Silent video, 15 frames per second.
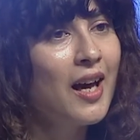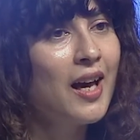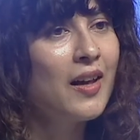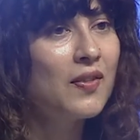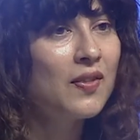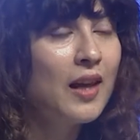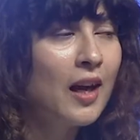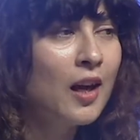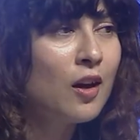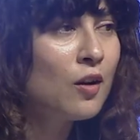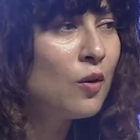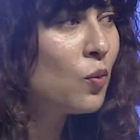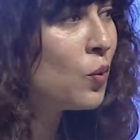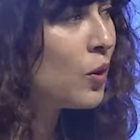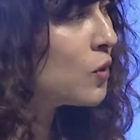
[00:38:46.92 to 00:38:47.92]
There,
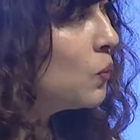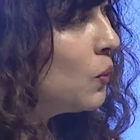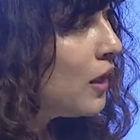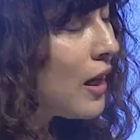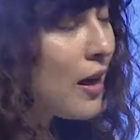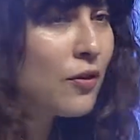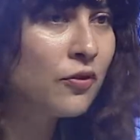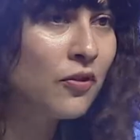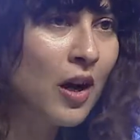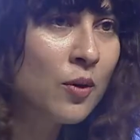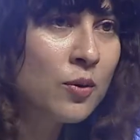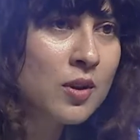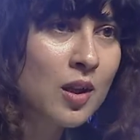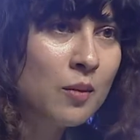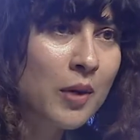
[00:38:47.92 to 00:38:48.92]
what we have
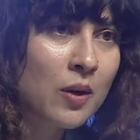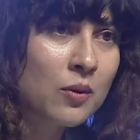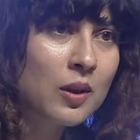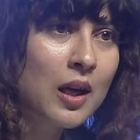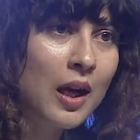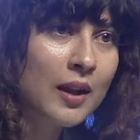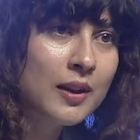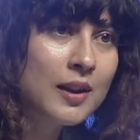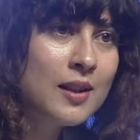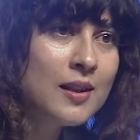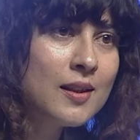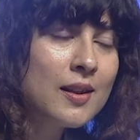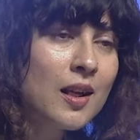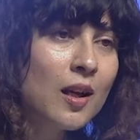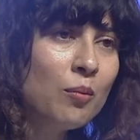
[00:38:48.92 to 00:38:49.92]
found about
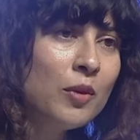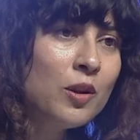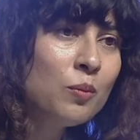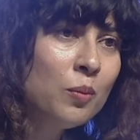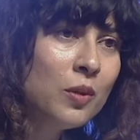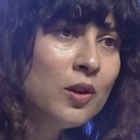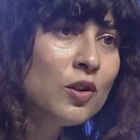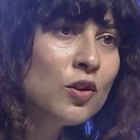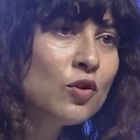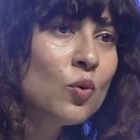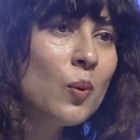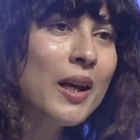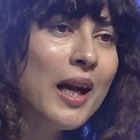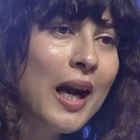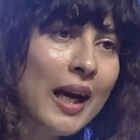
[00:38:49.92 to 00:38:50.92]
Gandhi's commitment
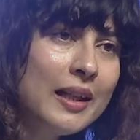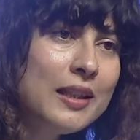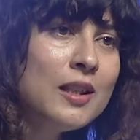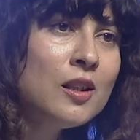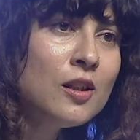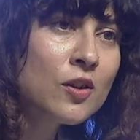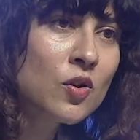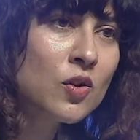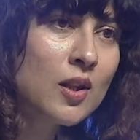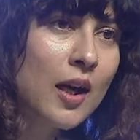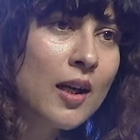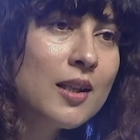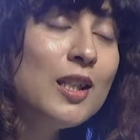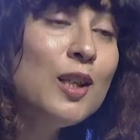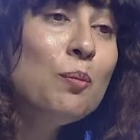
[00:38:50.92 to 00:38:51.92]
to an ideal
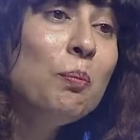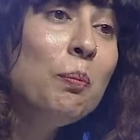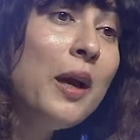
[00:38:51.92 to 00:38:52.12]
society